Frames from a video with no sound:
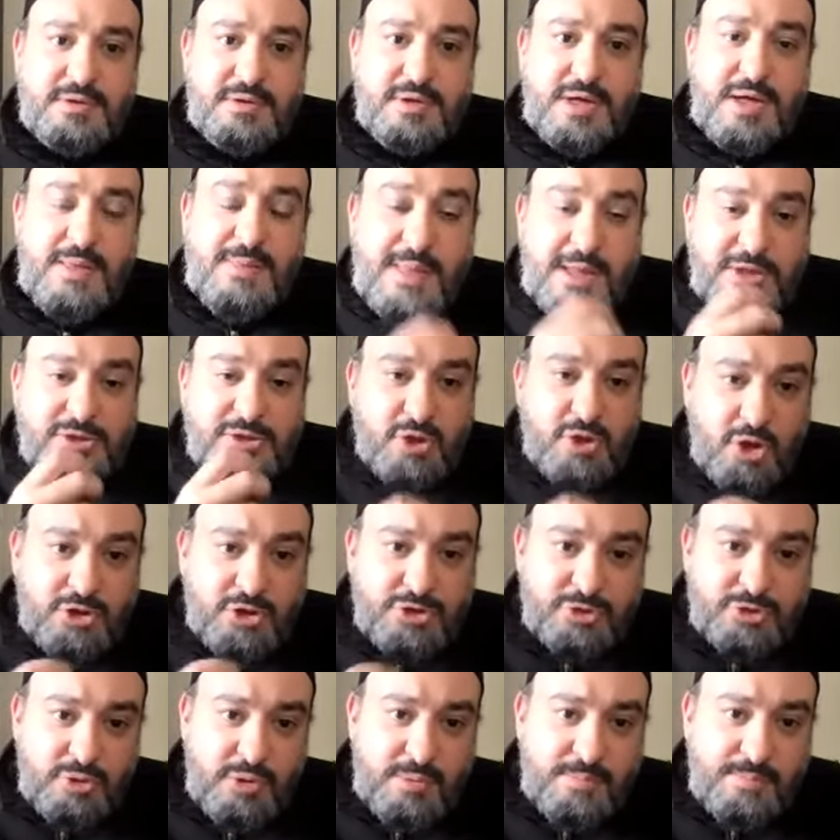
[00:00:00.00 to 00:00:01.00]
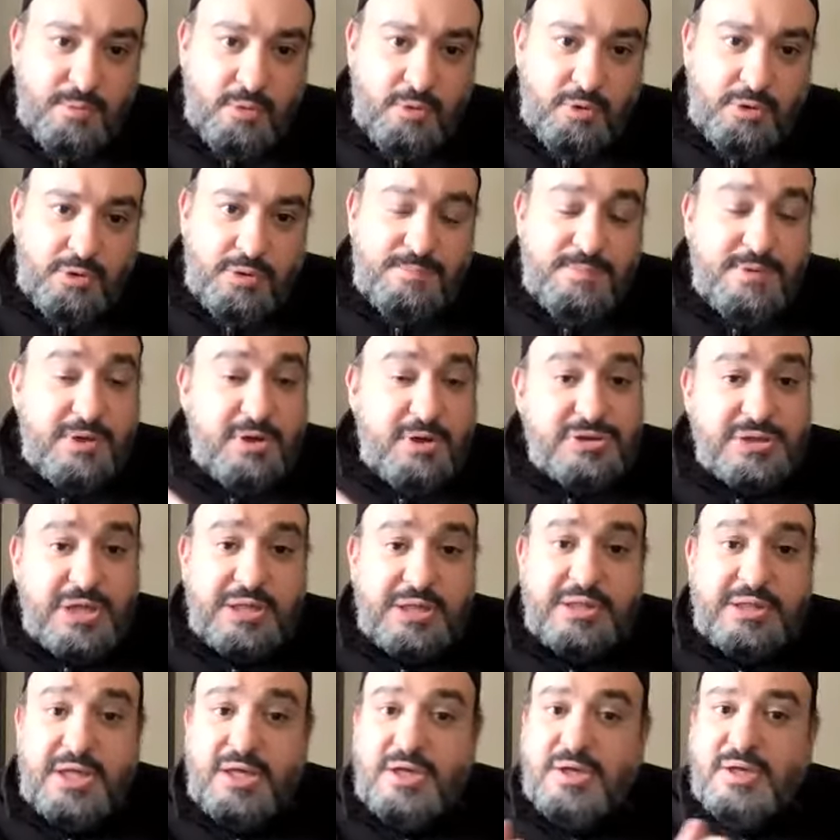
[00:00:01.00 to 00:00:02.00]
And that's also important because
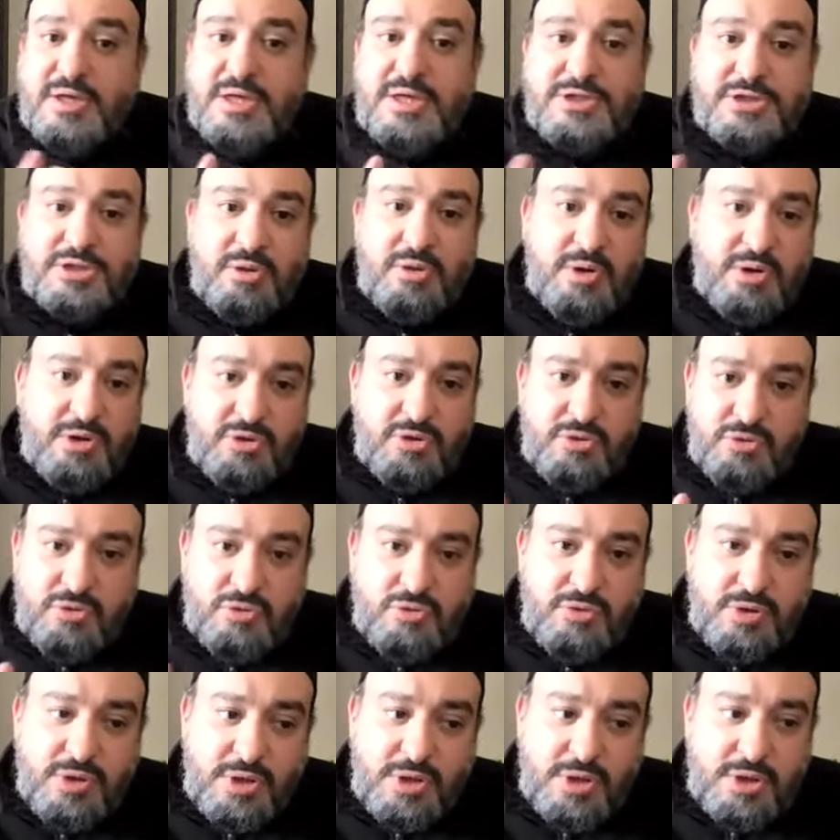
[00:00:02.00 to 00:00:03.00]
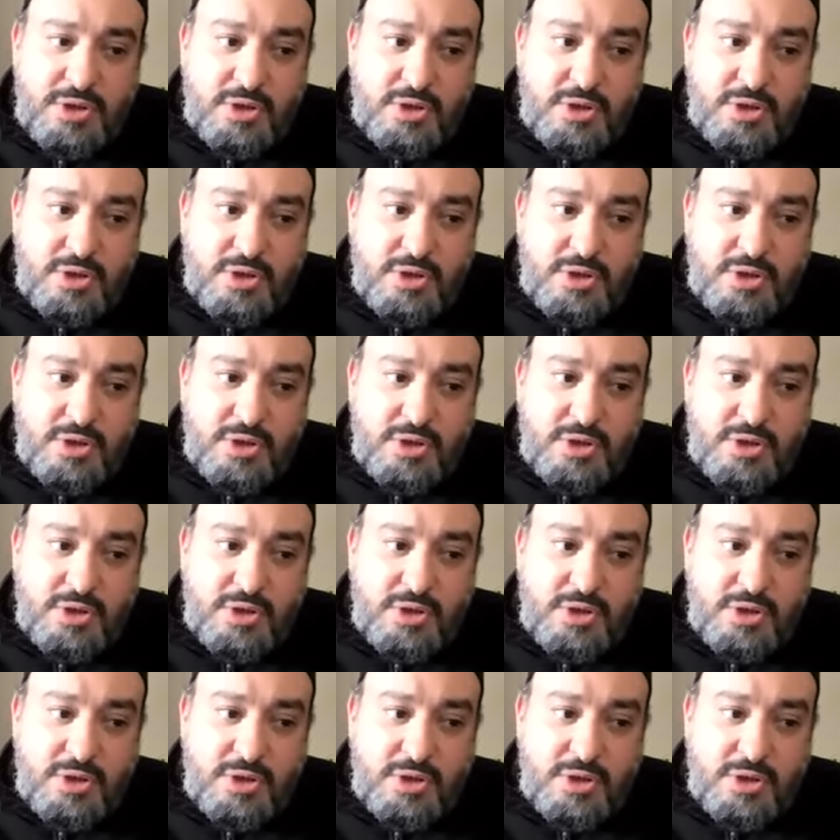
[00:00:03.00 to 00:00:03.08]
Allah is the one who,